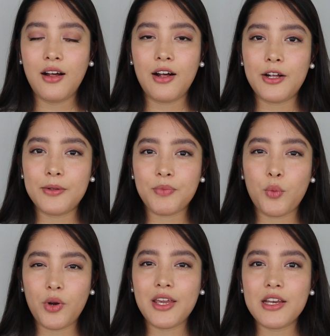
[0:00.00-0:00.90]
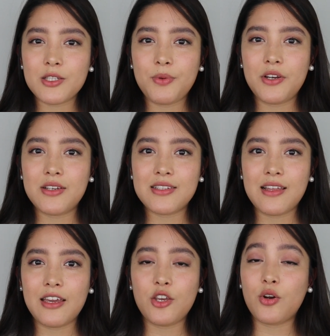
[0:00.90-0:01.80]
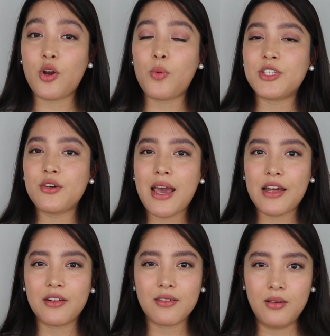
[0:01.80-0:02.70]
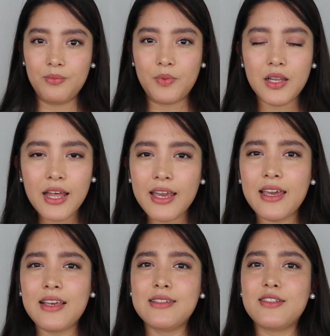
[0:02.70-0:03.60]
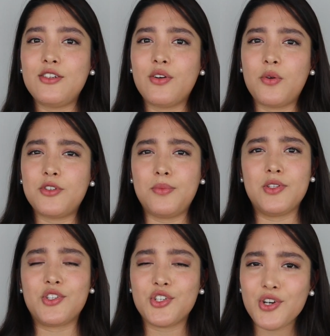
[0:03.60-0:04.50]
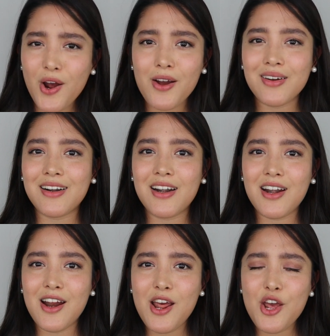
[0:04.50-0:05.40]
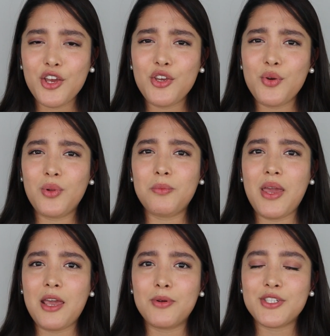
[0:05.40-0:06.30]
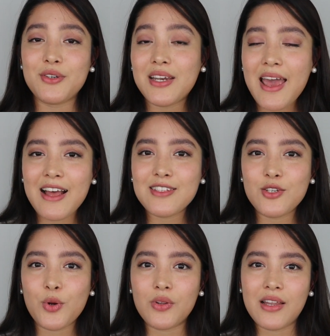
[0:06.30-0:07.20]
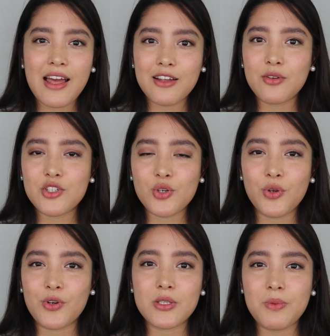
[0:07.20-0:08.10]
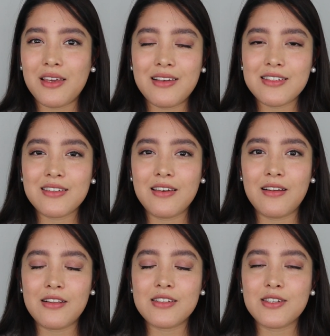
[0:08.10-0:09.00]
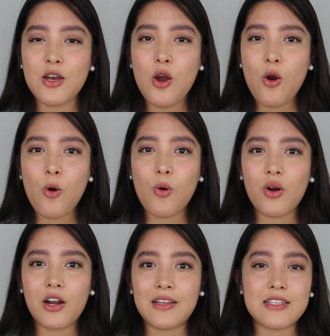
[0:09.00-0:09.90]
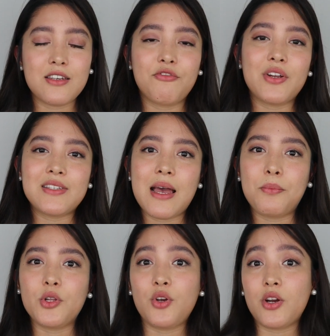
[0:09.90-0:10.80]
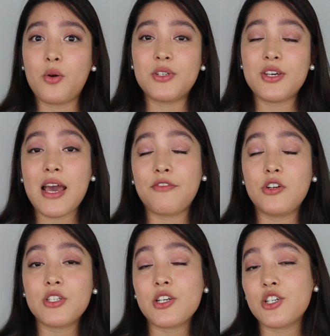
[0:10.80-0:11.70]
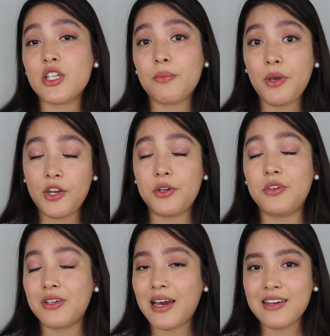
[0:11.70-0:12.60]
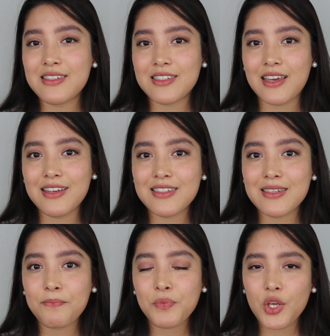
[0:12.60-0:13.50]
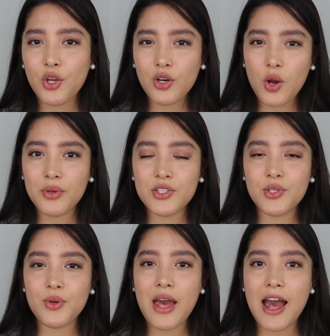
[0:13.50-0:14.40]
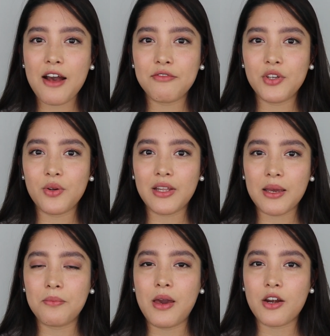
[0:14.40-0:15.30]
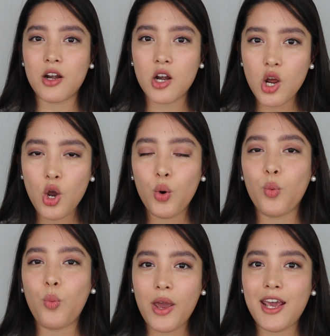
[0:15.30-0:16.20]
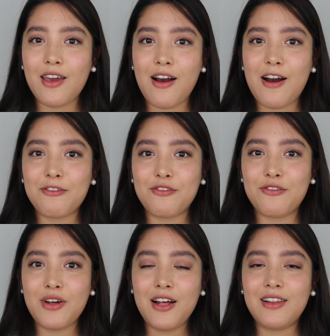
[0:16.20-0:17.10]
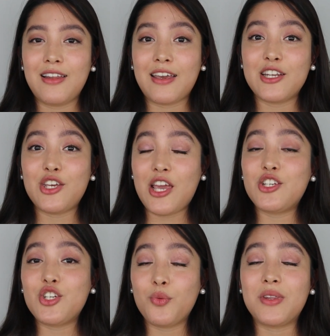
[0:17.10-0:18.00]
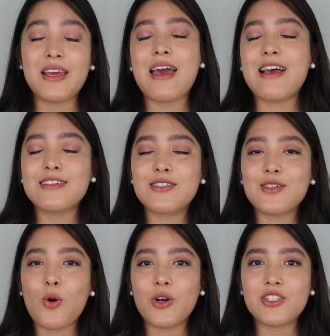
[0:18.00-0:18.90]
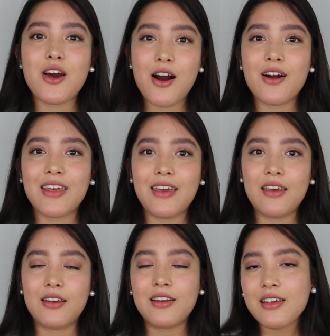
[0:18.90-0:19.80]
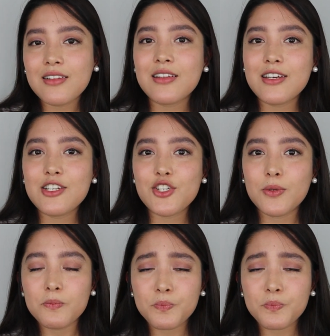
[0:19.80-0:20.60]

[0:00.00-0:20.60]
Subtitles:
working experience. Like you're going to handle complaints, you're going to be stronger, you will be able to enhance your language or your speaking skills. Or let's say, for example, you're going to have your internship here in the United States, you're going to have, like a better way of like engaging with guests or talking in English.